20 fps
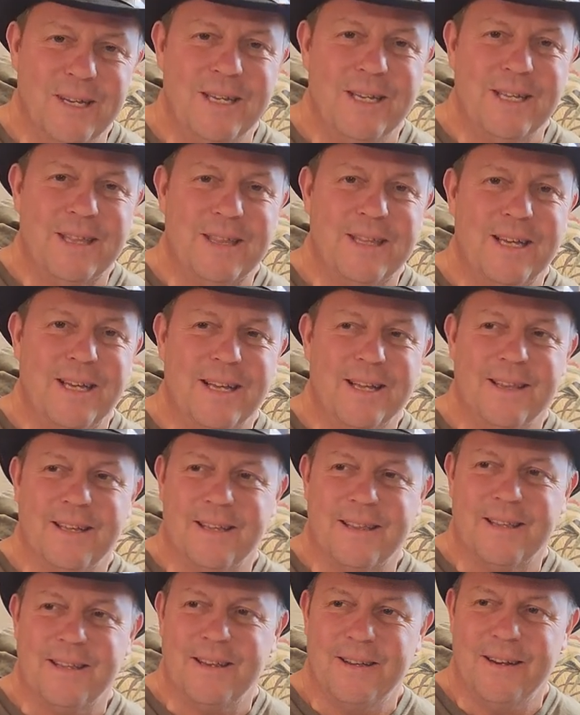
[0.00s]
anything
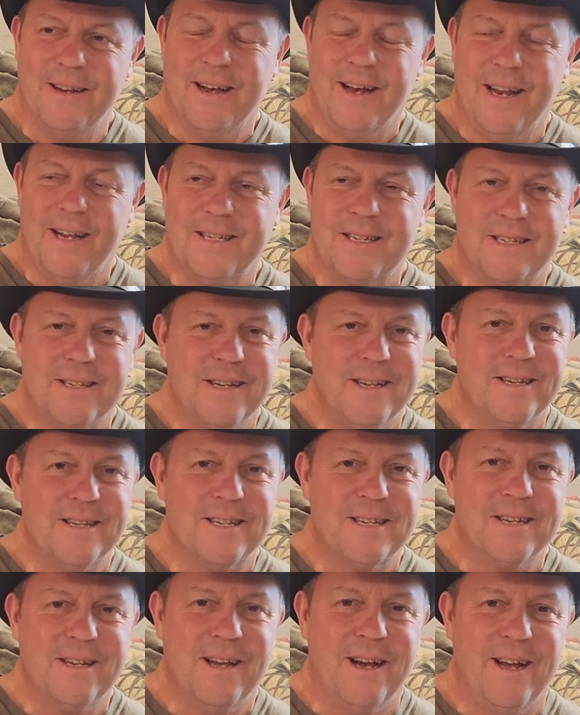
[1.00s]
that the United States
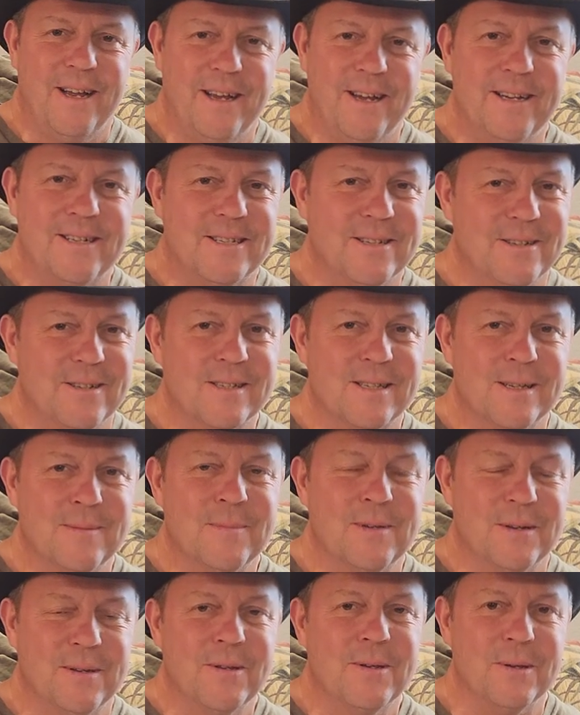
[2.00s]
CIA tells
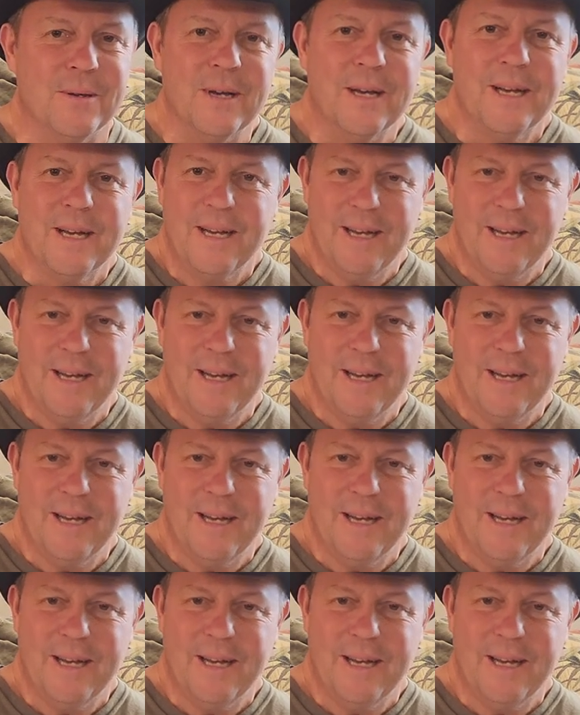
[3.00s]
them to do.